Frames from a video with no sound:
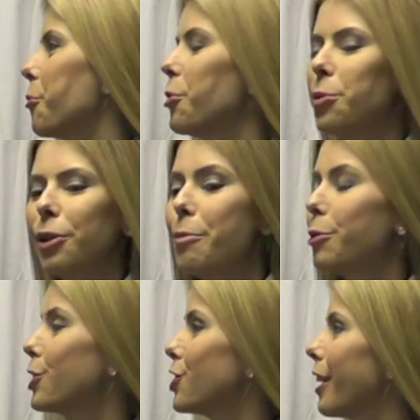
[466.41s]
We really
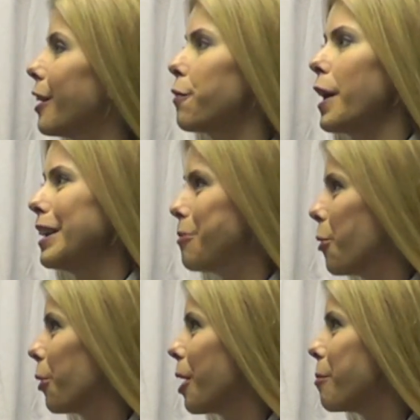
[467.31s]
appreciate it, finding
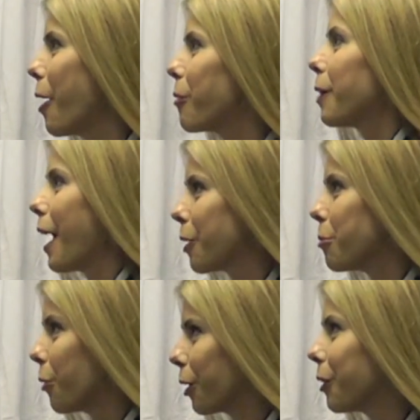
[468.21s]
more about Black
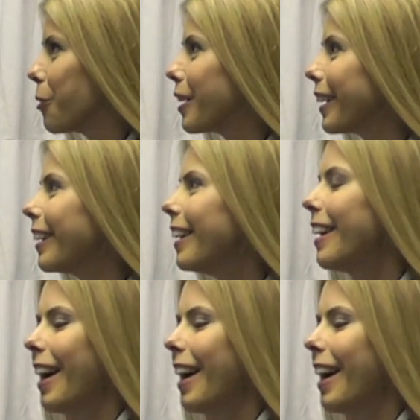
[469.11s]
Armour clothing,